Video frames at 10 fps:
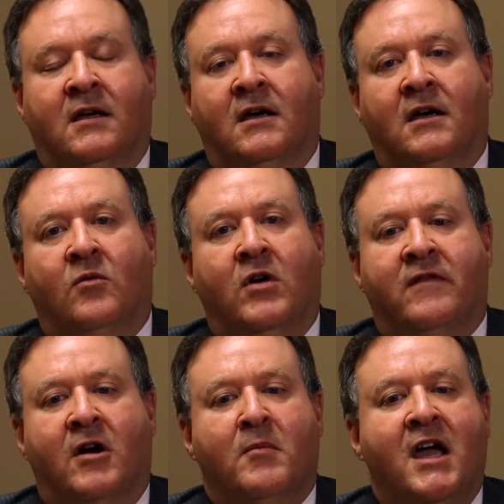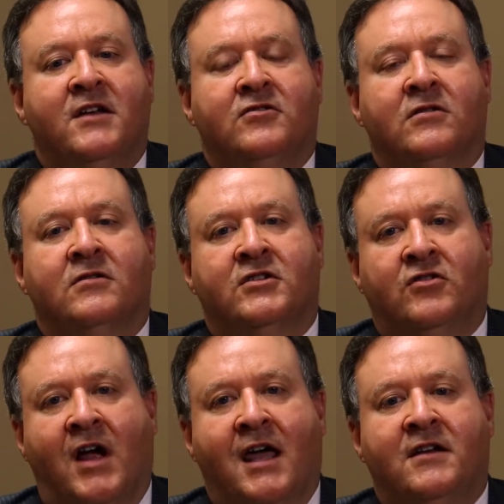one of our major
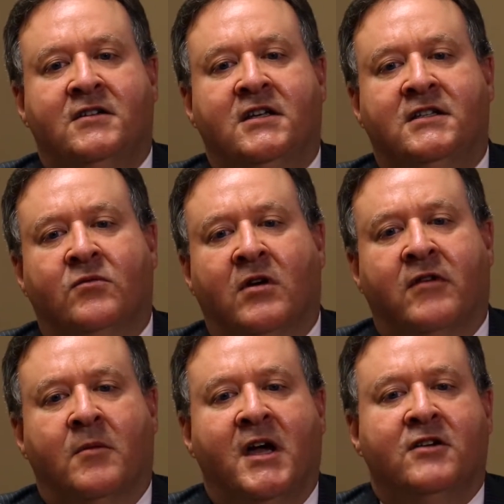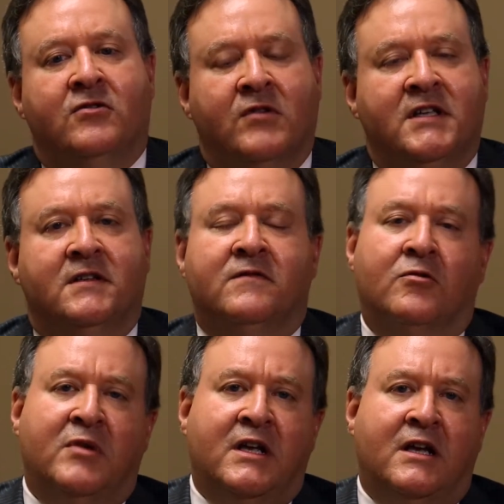strategies and one of our major reasons
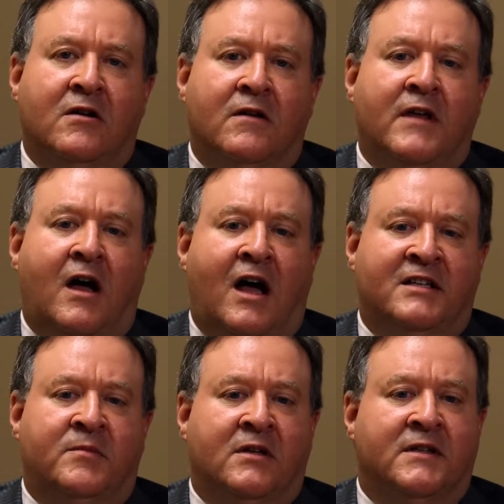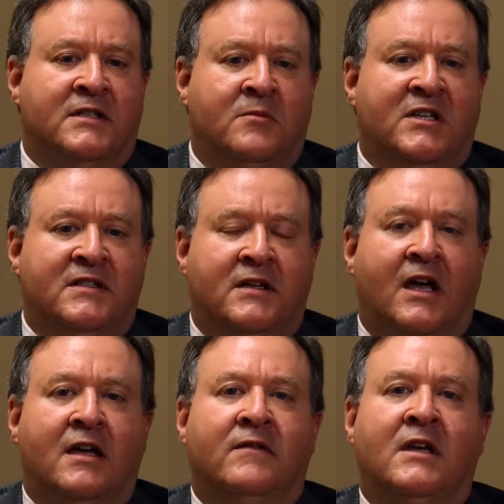for being here at the hospital is to be
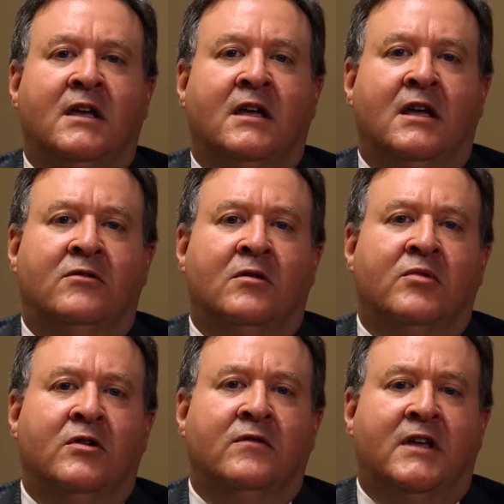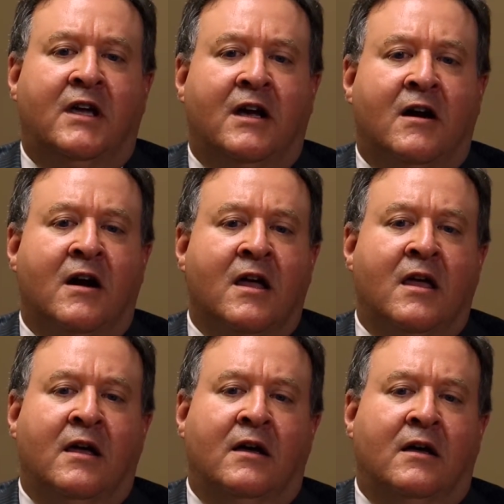safe and to improve the care
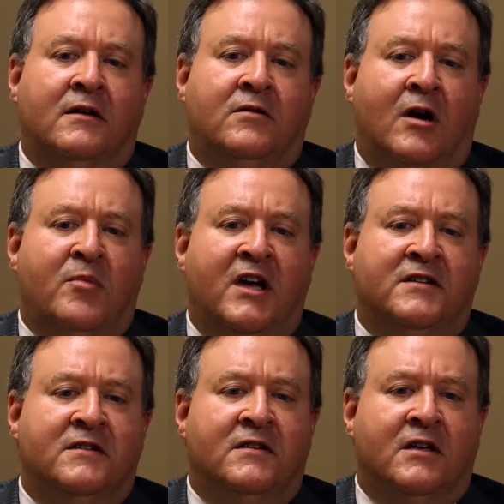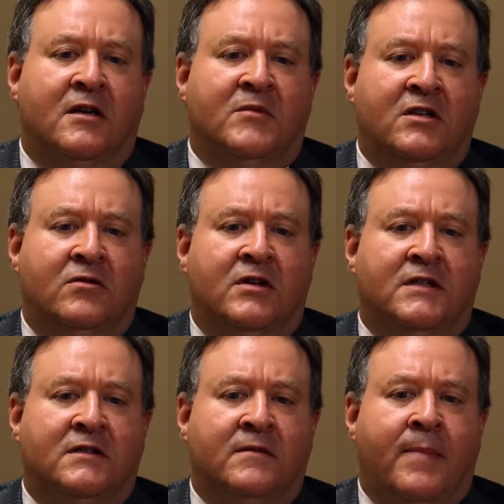to our patients that come to
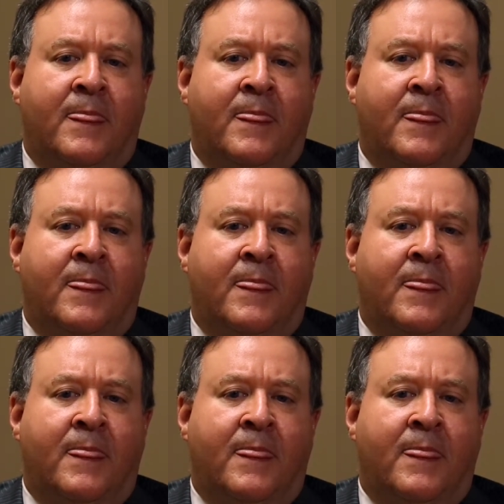us.